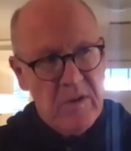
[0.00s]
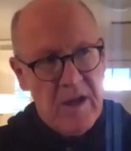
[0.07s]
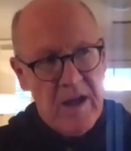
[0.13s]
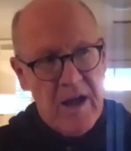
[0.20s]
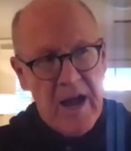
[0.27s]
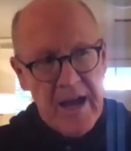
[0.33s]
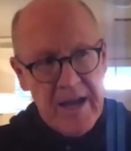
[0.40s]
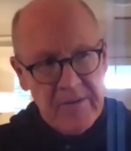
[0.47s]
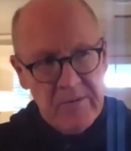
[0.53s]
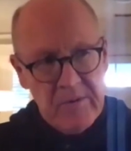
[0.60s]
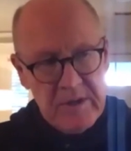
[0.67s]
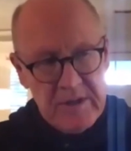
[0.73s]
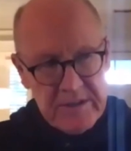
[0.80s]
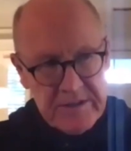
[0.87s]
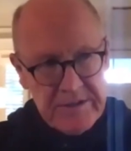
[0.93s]
I
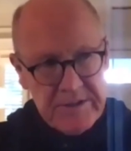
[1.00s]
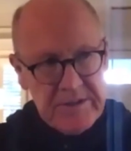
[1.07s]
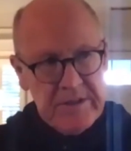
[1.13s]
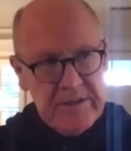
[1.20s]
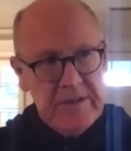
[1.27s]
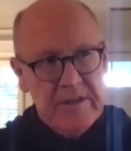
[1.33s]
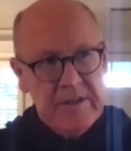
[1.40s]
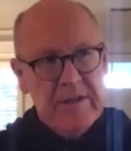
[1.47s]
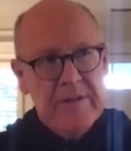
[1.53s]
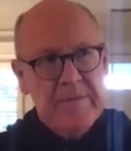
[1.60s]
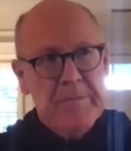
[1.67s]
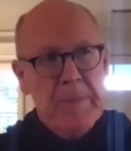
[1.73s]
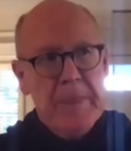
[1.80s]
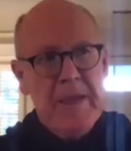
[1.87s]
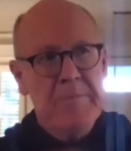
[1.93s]
was
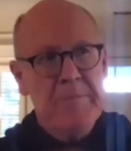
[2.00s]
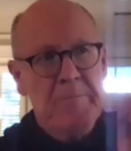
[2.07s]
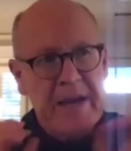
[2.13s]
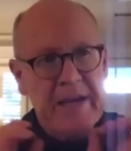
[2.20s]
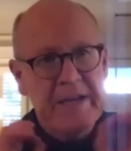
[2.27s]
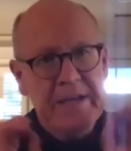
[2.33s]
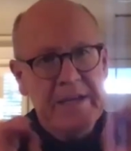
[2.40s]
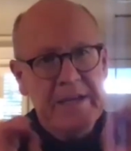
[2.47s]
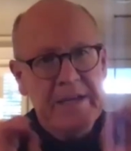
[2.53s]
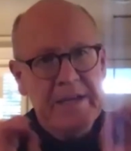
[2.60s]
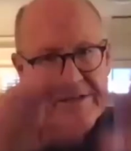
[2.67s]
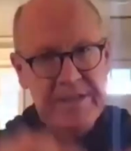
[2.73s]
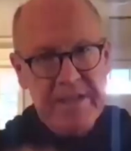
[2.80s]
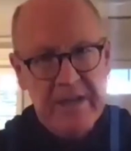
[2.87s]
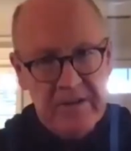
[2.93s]
embedding
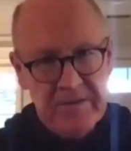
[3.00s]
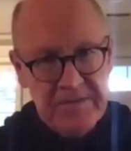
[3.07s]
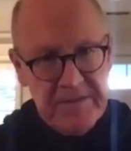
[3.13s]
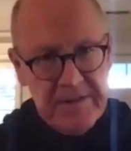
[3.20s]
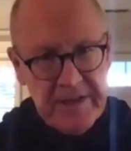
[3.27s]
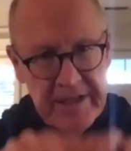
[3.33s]
myself